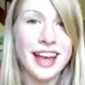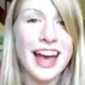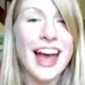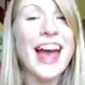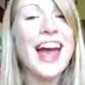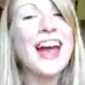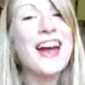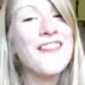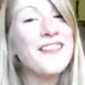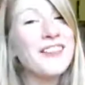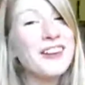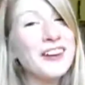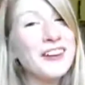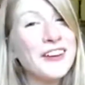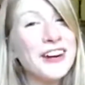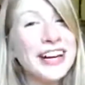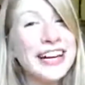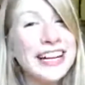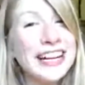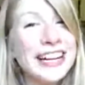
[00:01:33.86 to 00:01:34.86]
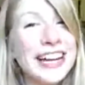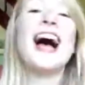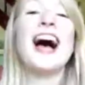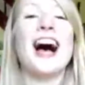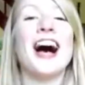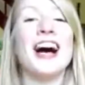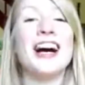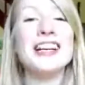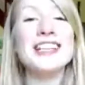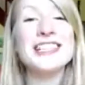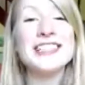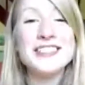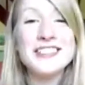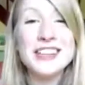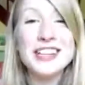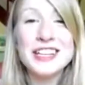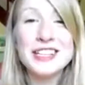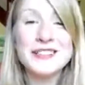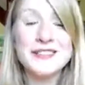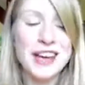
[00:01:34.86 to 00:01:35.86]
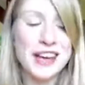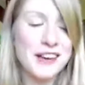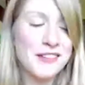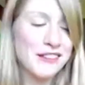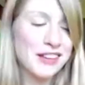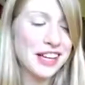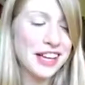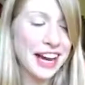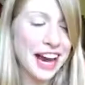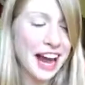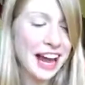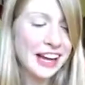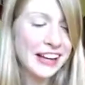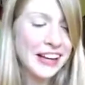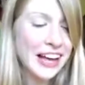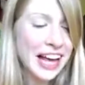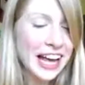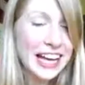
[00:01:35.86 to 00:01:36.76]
despite the statistics, Guinness World Records gets